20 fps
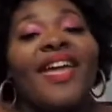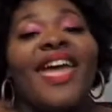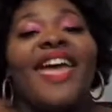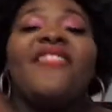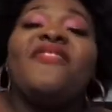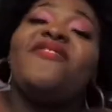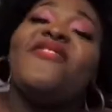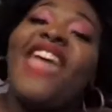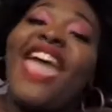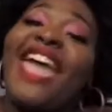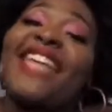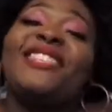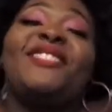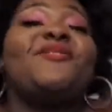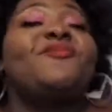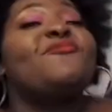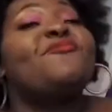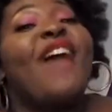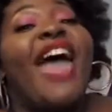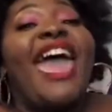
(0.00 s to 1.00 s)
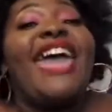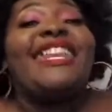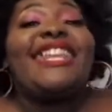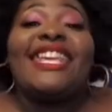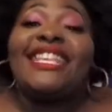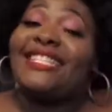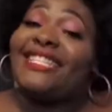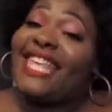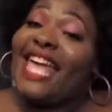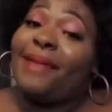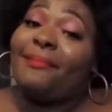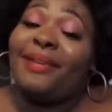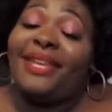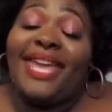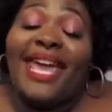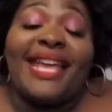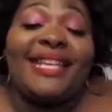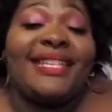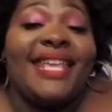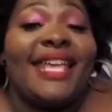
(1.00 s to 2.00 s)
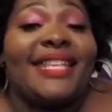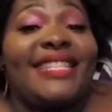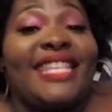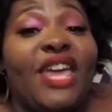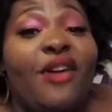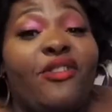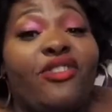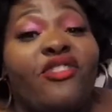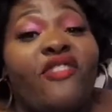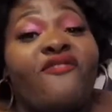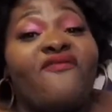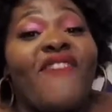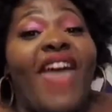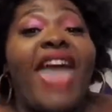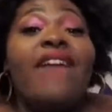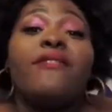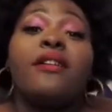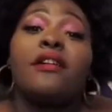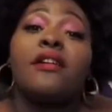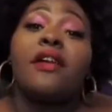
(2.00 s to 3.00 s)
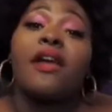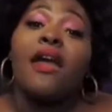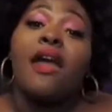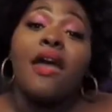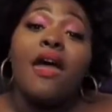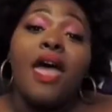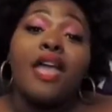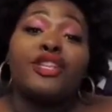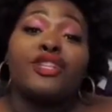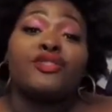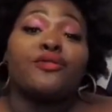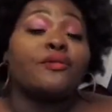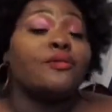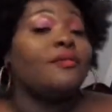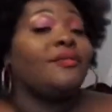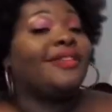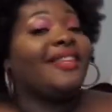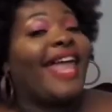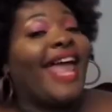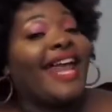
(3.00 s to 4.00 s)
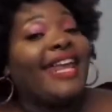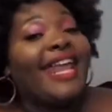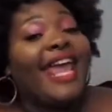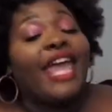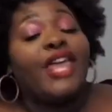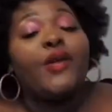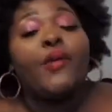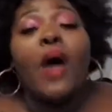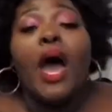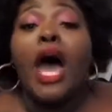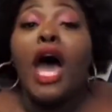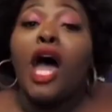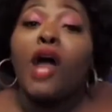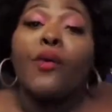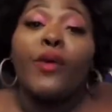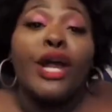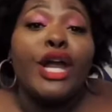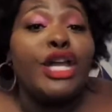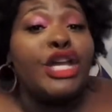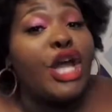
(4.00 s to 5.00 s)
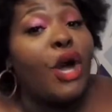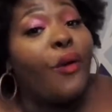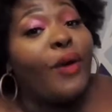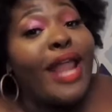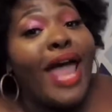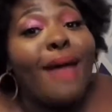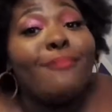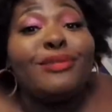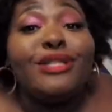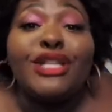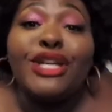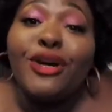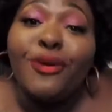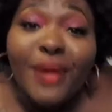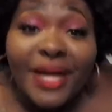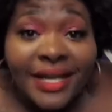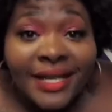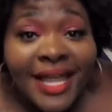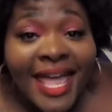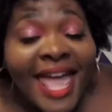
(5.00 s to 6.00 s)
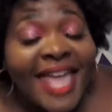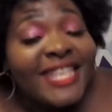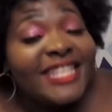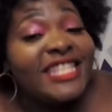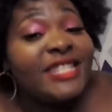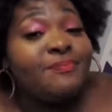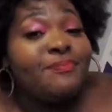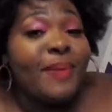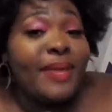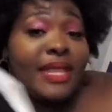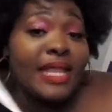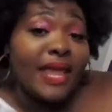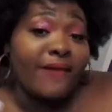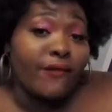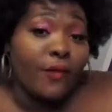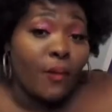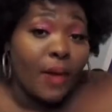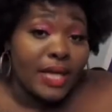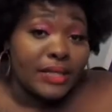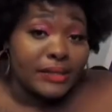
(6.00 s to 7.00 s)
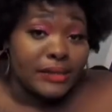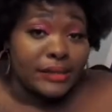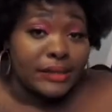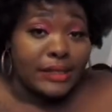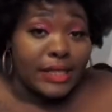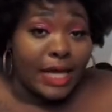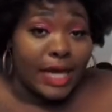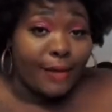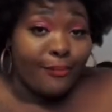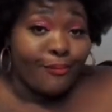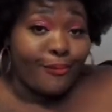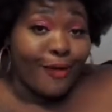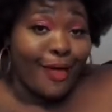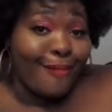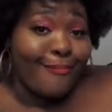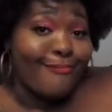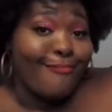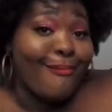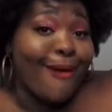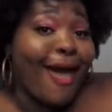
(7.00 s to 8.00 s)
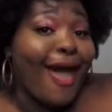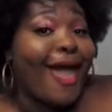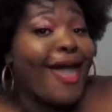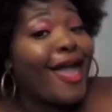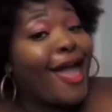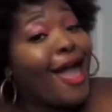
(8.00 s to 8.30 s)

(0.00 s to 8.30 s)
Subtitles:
That's right. It's time to catch that tea with your favorite girl, a Tru Lady, and you already know what I'm doing. Spilling everyone's tea but my